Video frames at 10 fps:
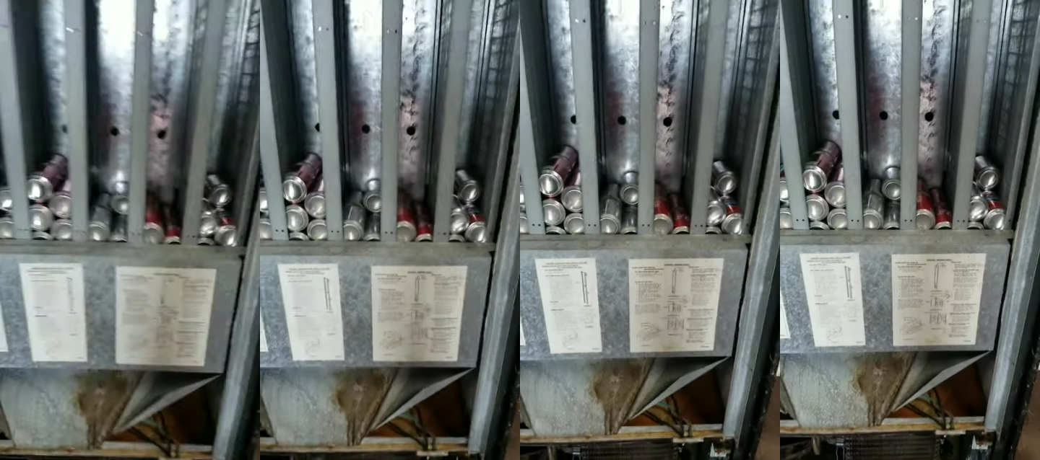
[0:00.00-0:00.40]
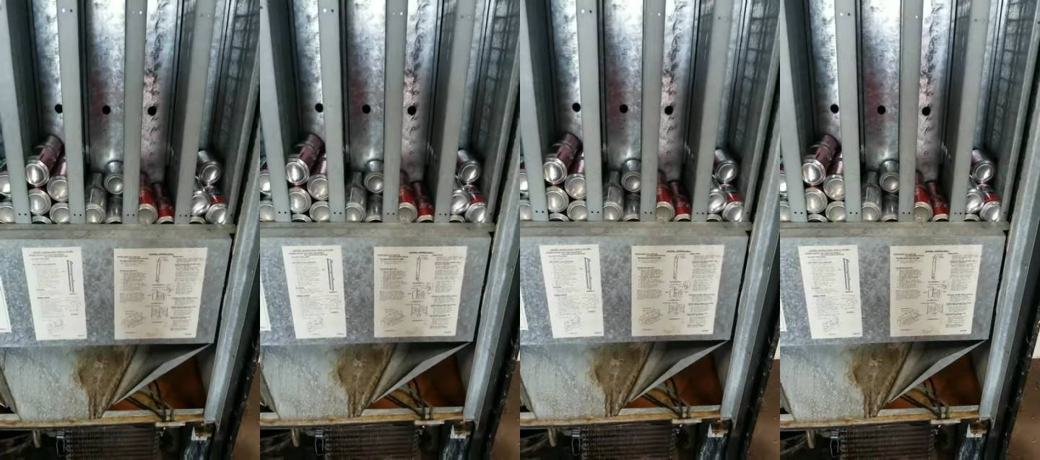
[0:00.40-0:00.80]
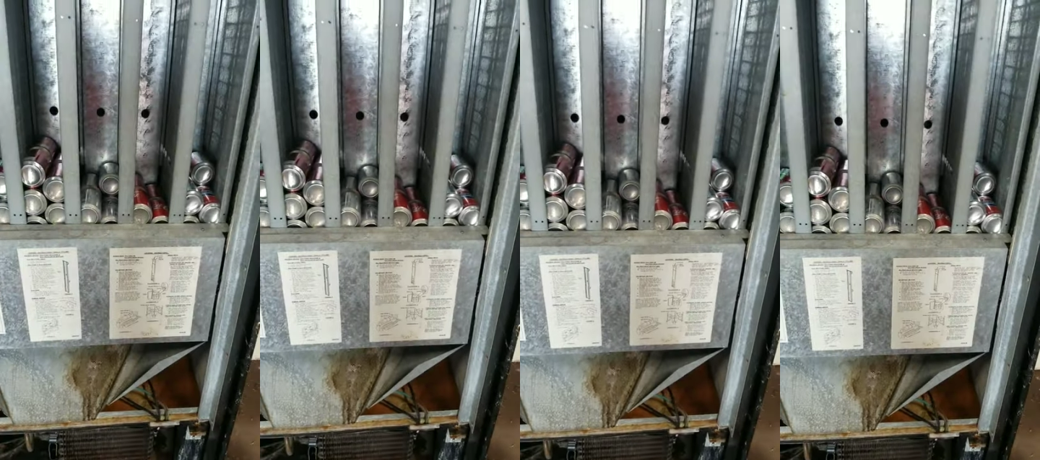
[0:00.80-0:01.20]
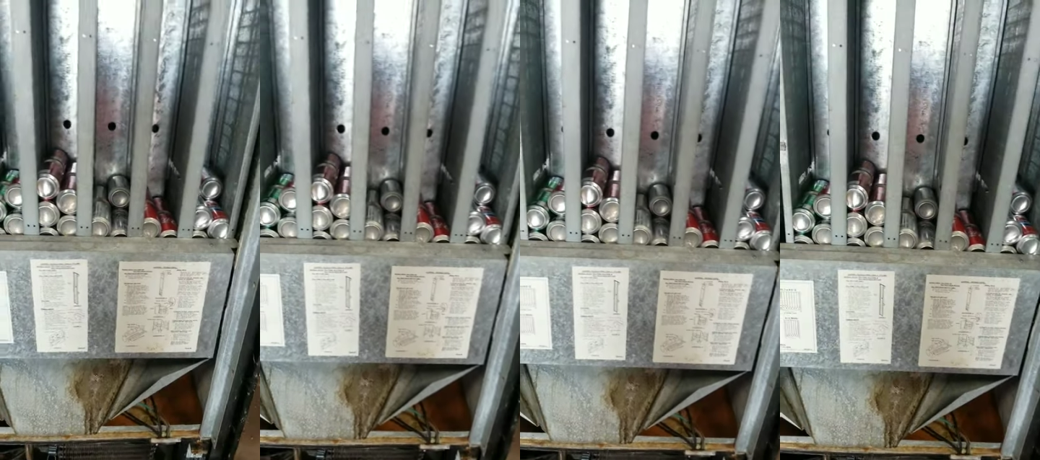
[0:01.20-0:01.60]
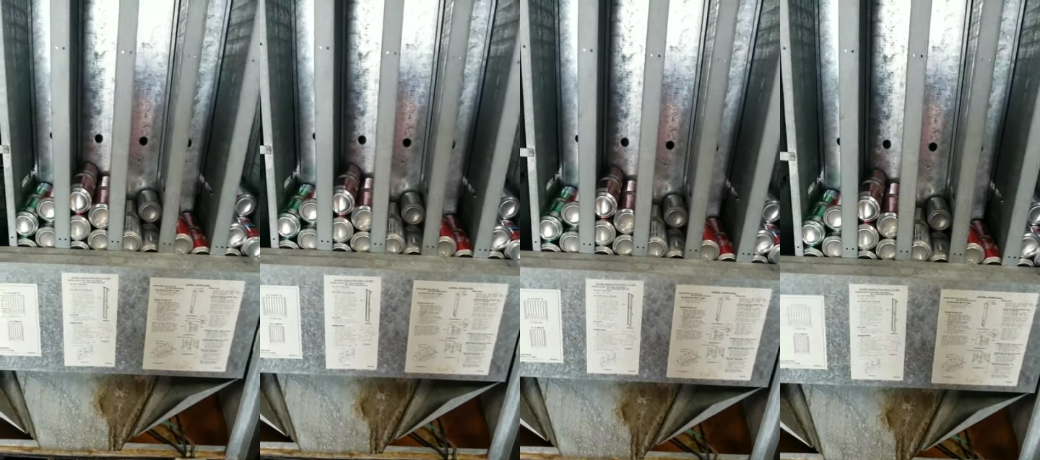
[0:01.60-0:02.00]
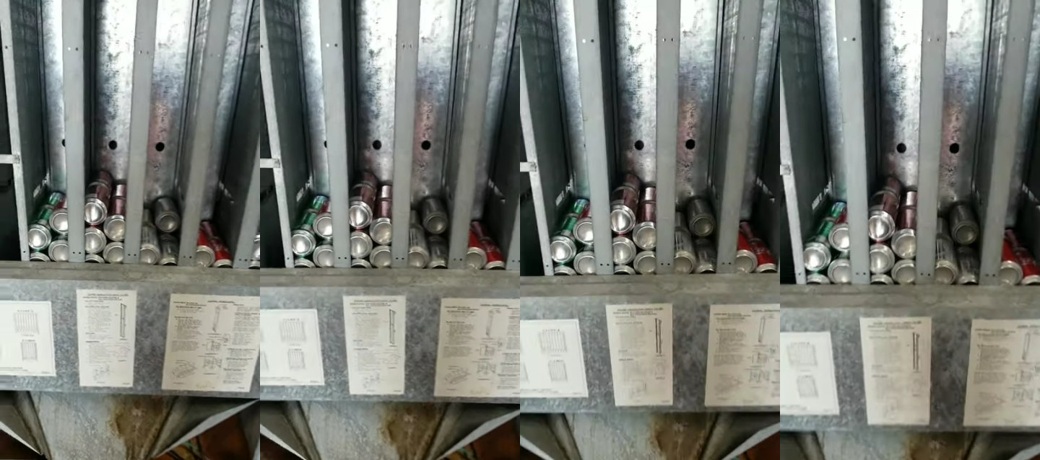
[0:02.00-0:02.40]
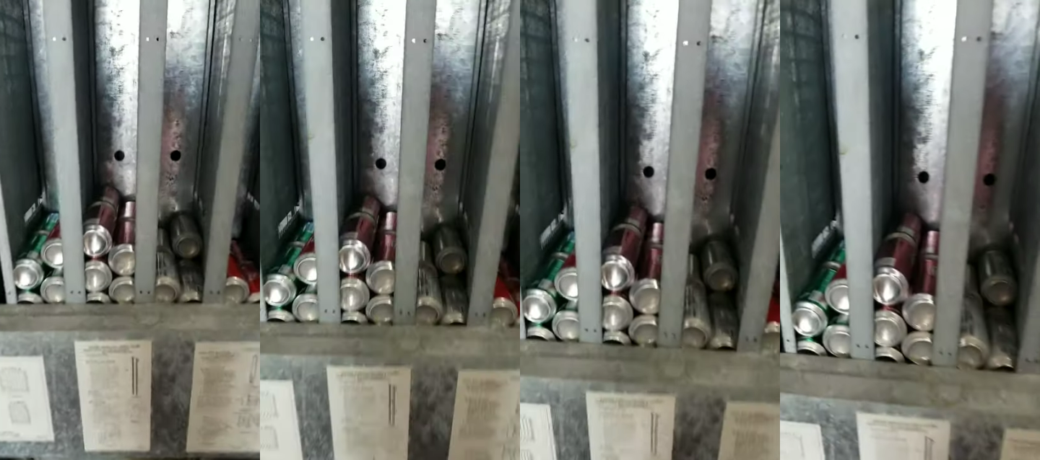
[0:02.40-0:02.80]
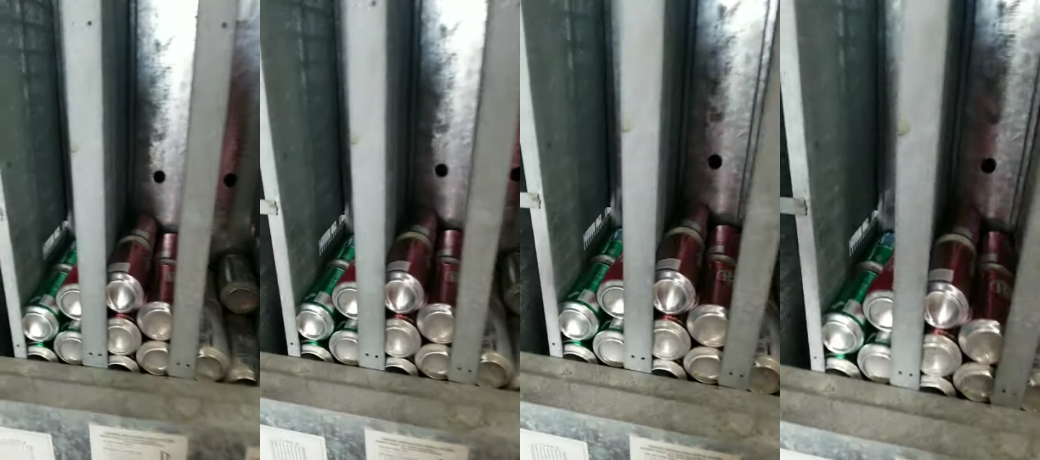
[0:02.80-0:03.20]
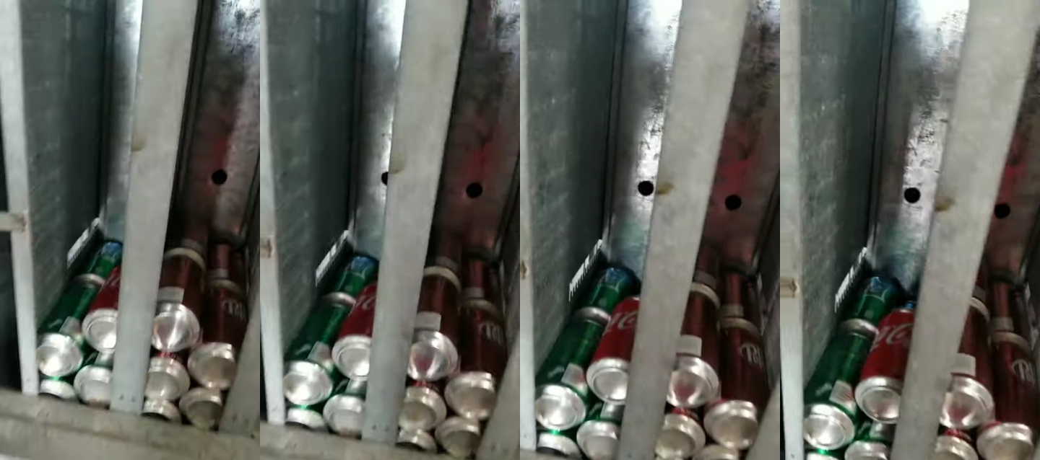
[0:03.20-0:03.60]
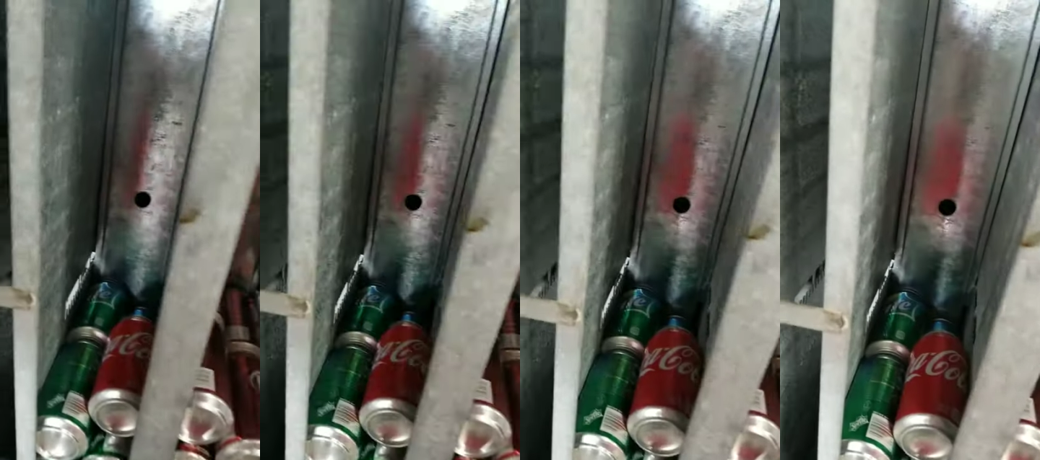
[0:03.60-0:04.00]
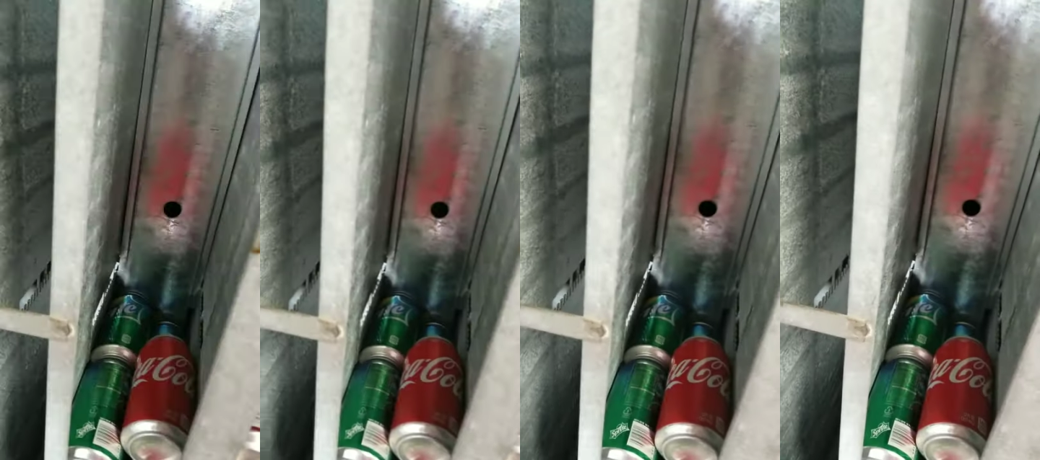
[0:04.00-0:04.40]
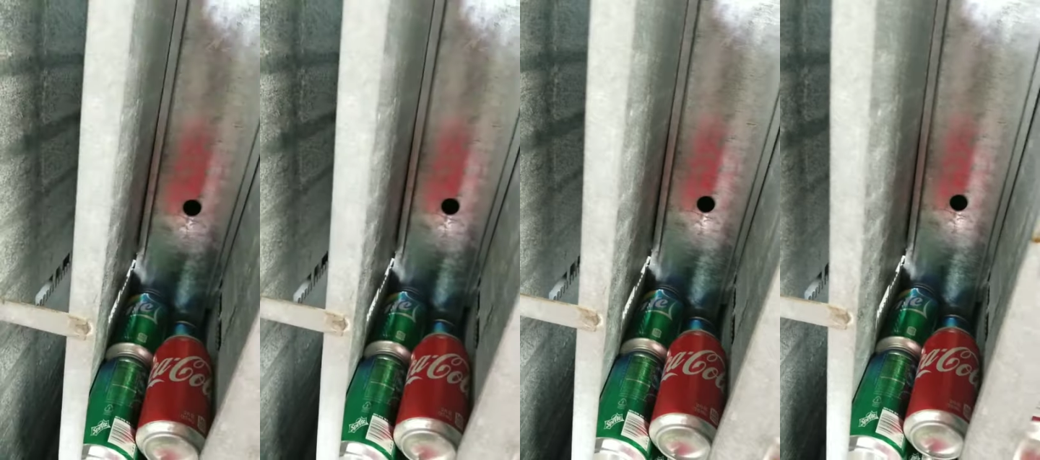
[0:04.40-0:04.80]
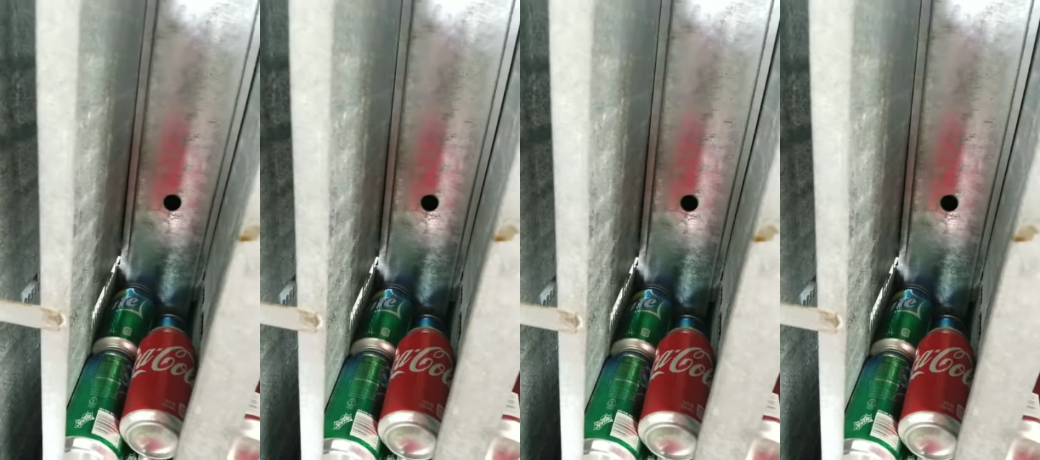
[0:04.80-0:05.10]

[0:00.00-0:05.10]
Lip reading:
[unreadable: no face in view]